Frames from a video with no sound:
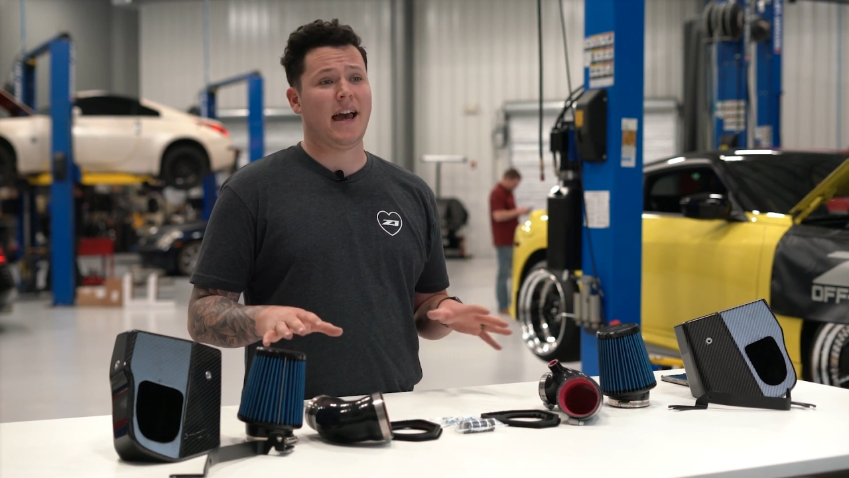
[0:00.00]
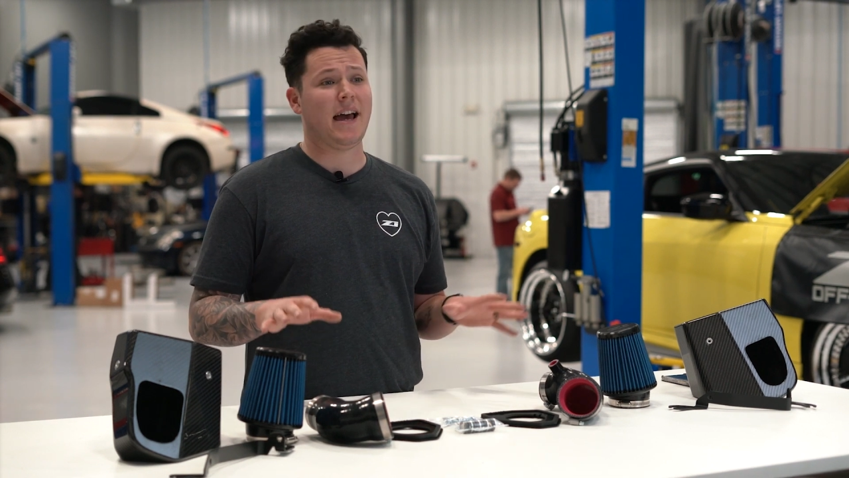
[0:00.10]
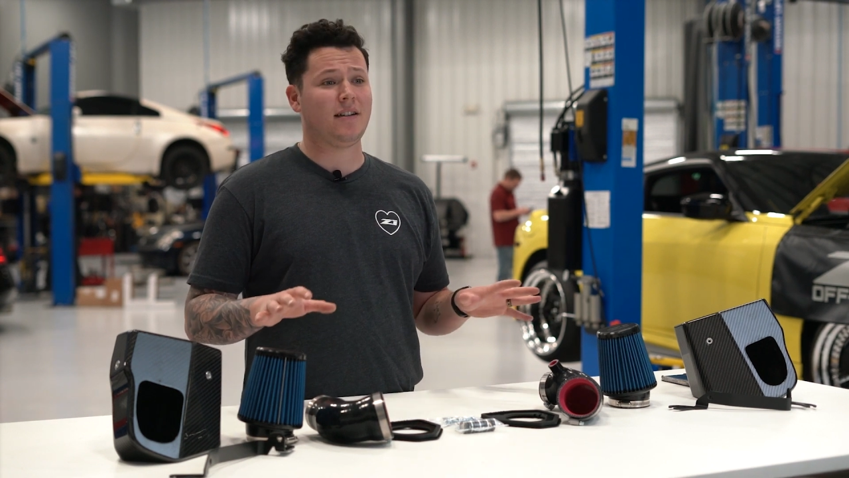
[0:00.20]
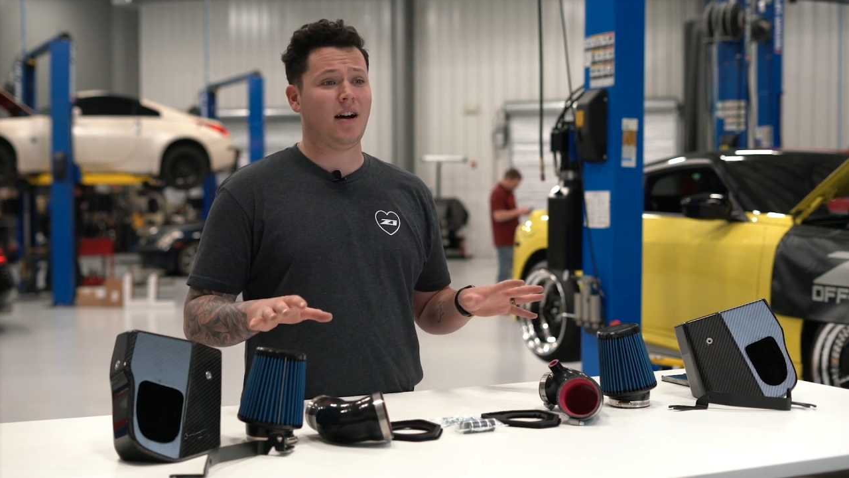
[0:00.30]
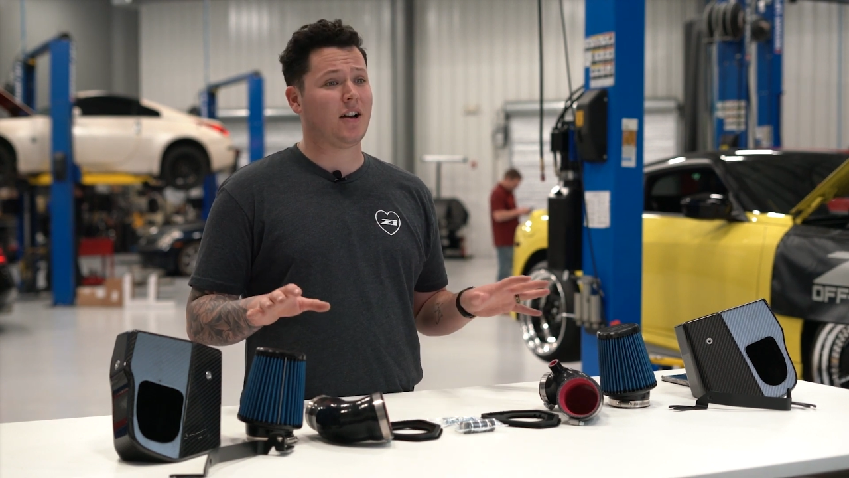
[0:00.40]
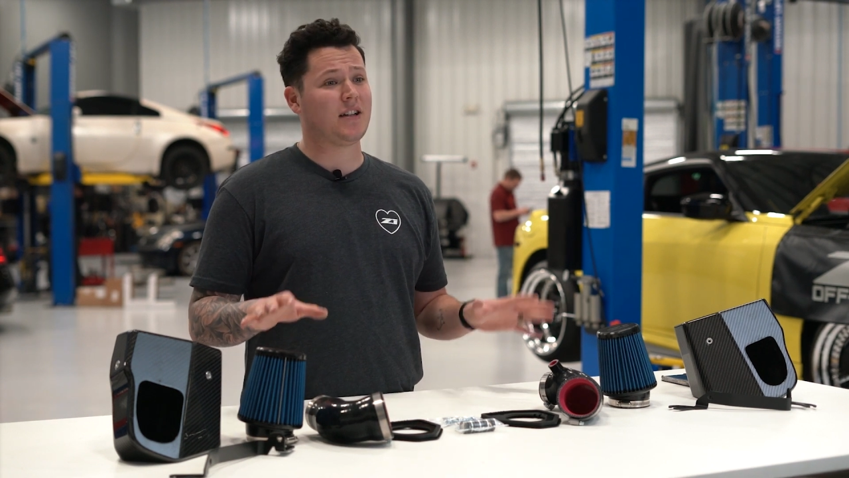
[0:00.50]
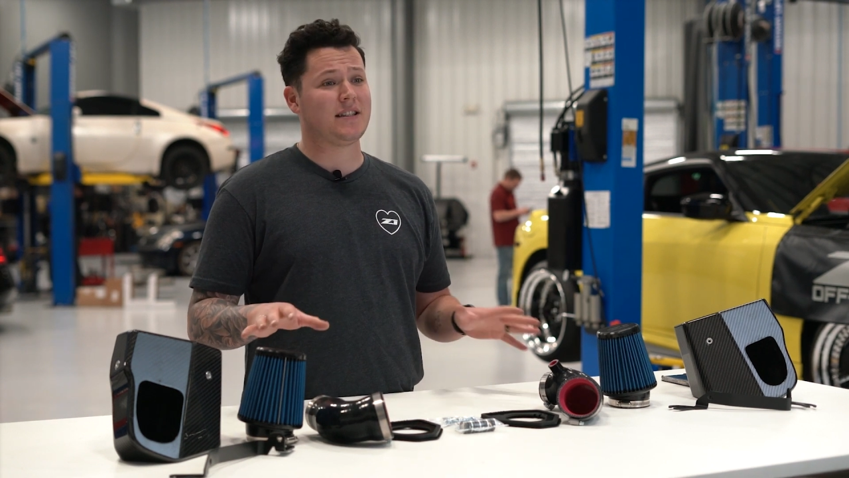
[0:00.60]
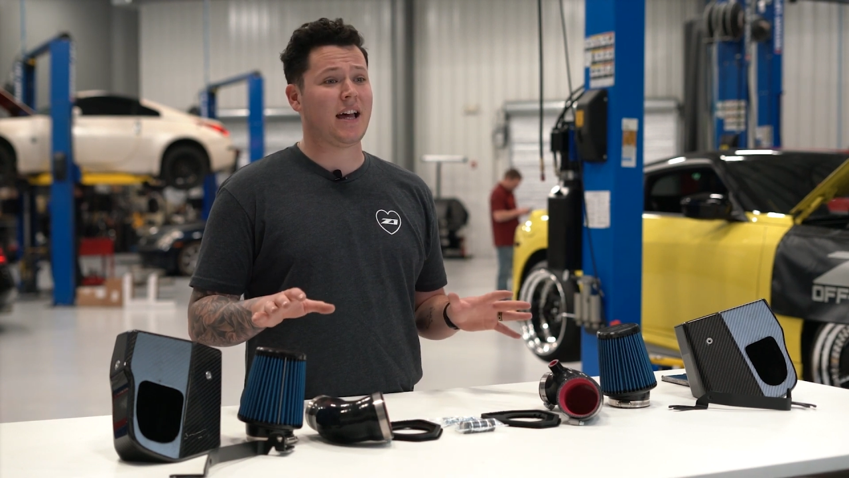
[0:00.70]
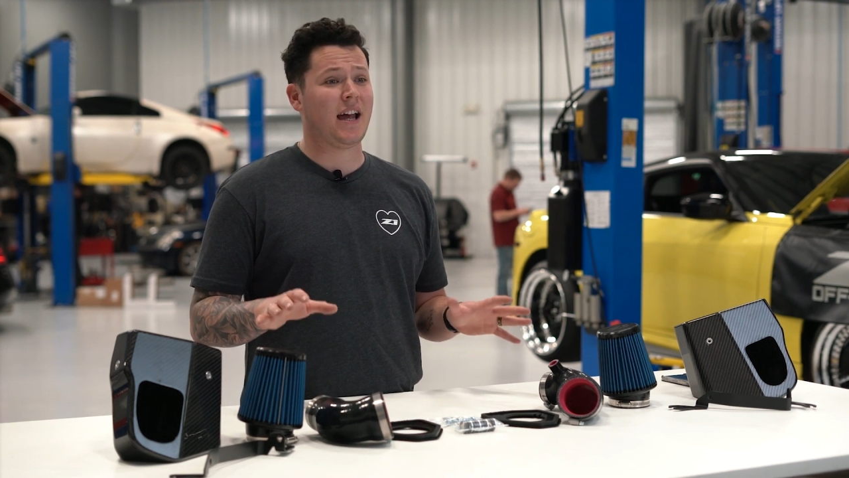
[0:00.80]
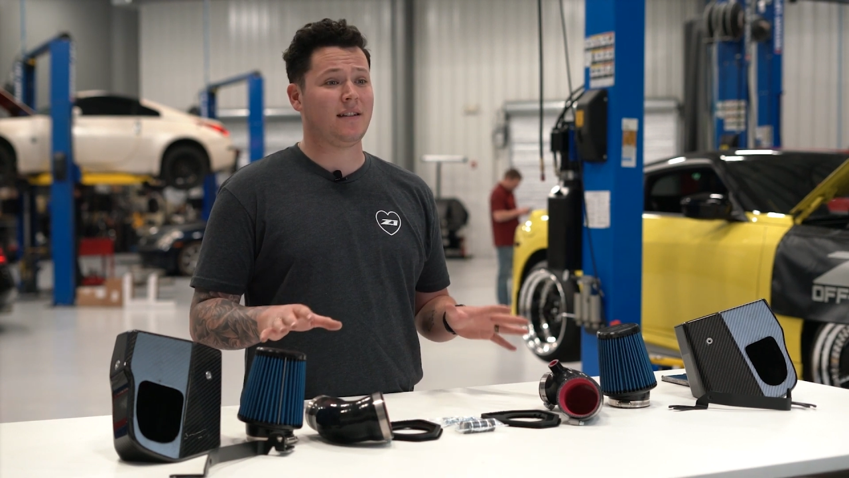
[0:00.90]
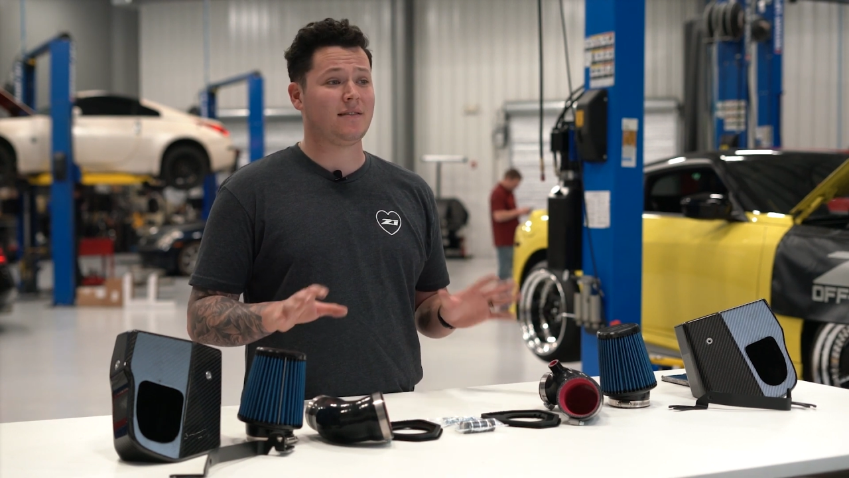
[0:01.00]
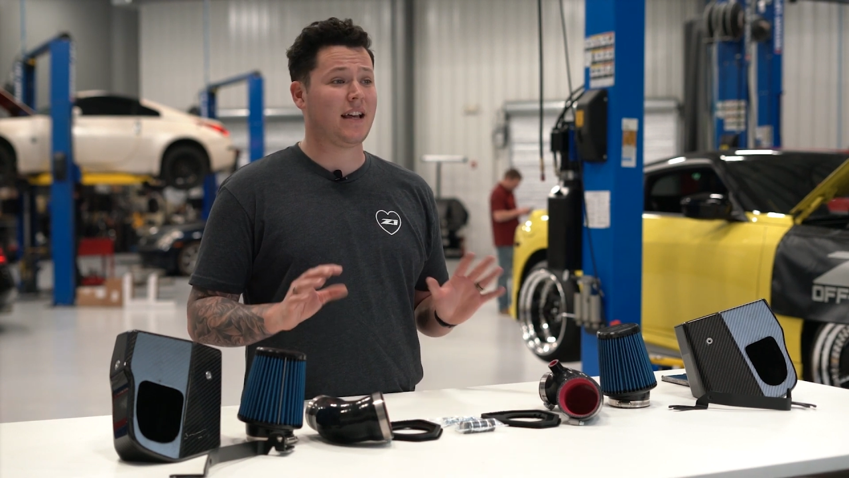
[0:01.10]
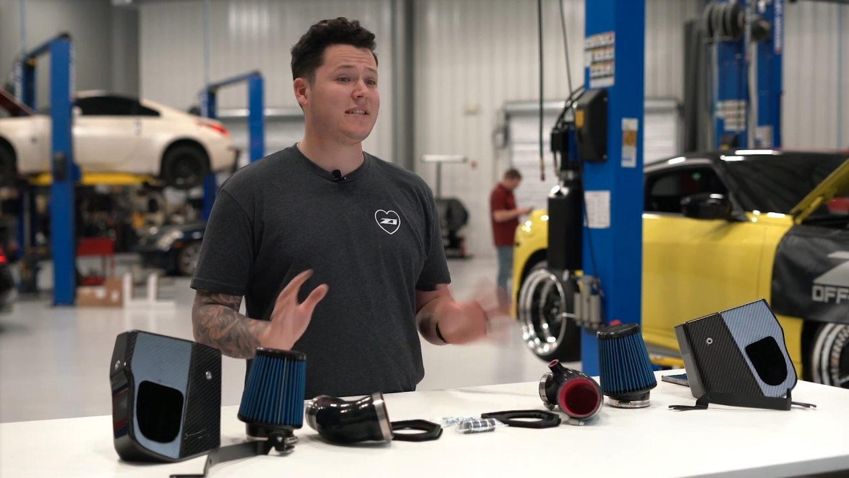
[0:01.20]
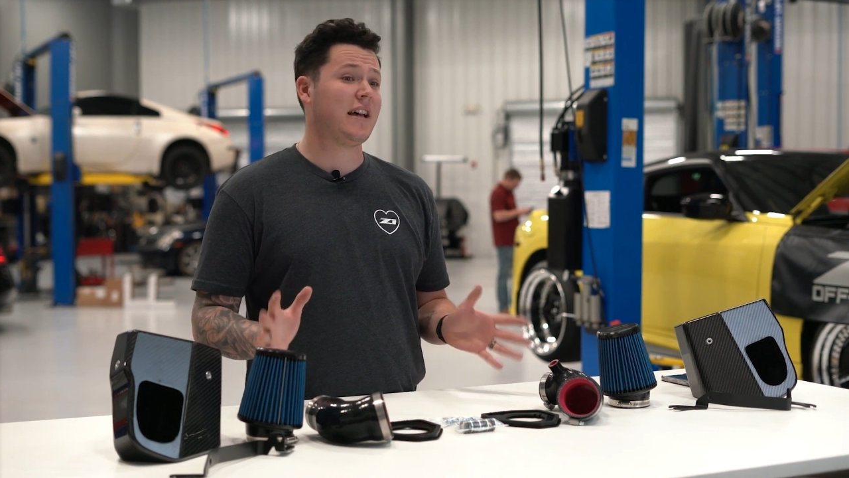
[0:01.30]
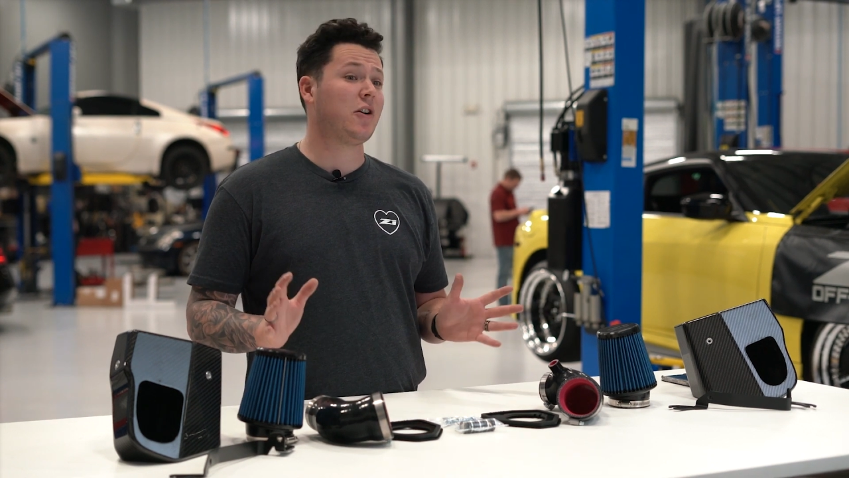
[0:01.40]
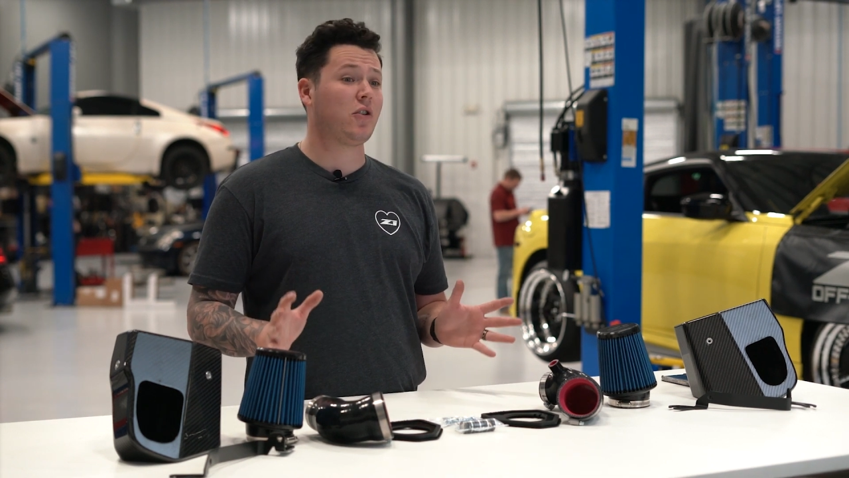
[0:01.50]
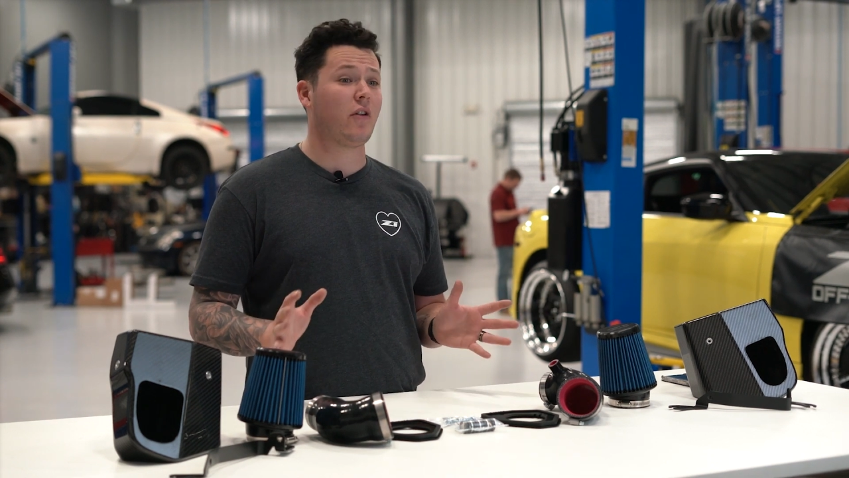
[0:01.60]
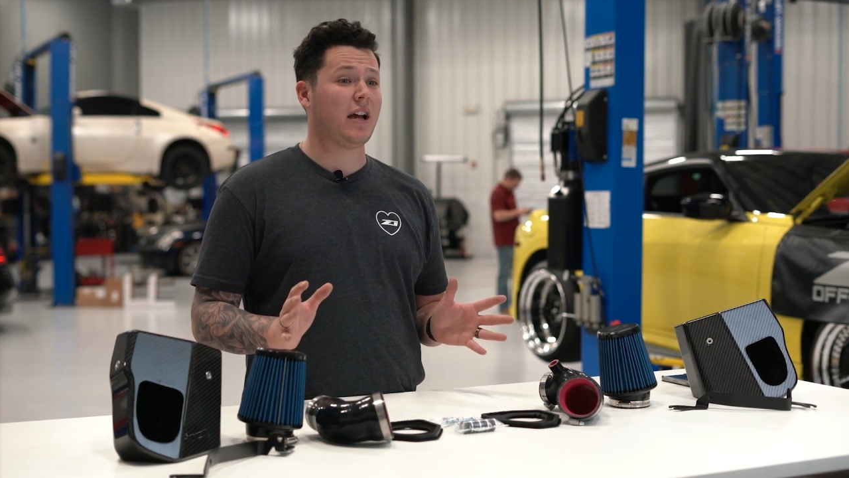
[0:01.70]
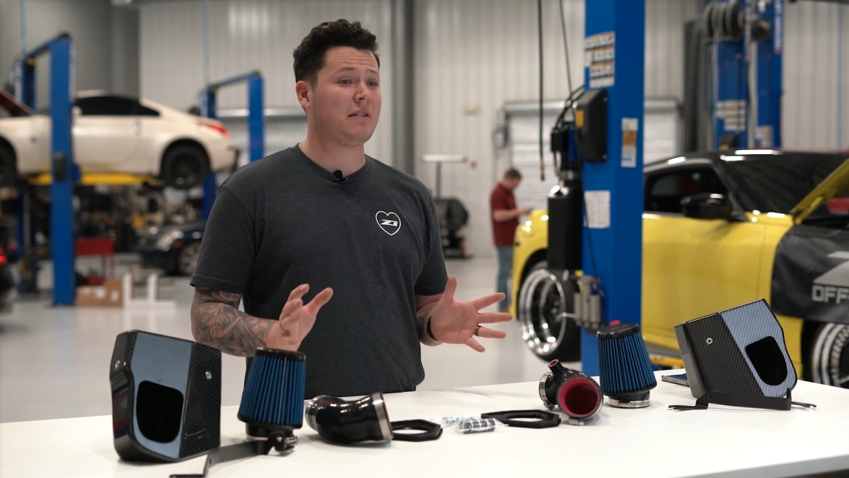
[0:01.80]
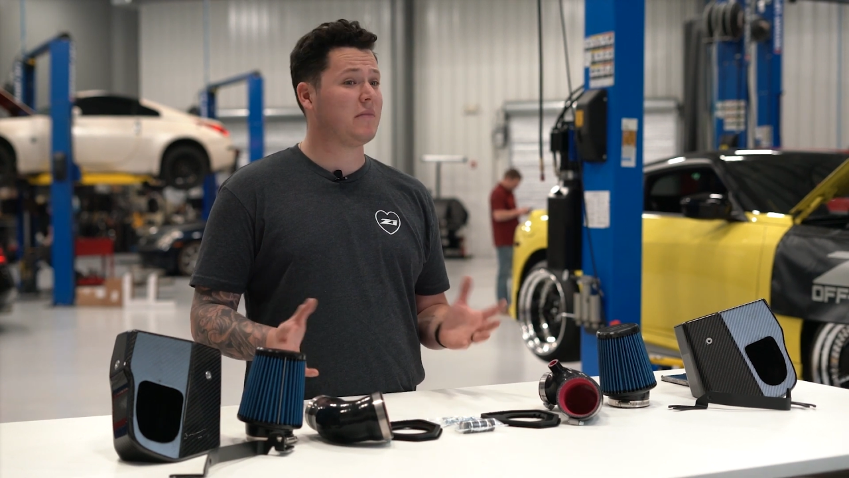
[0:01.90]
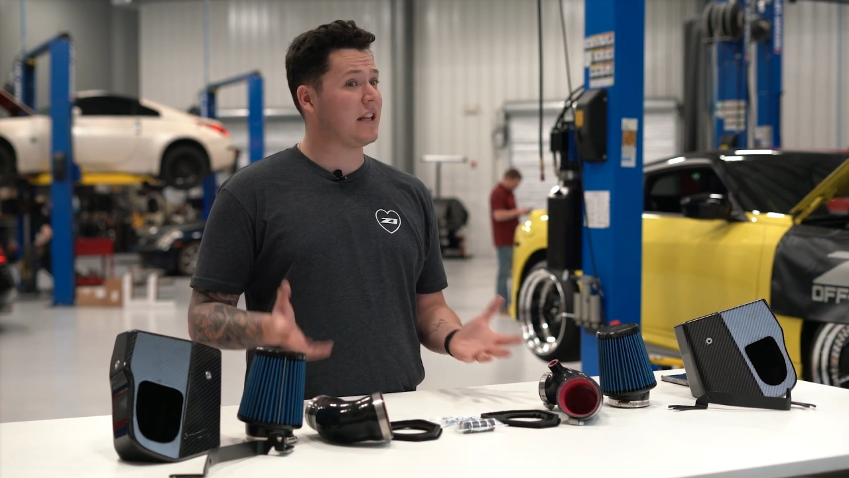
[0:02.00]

and I gotta say, they sound great.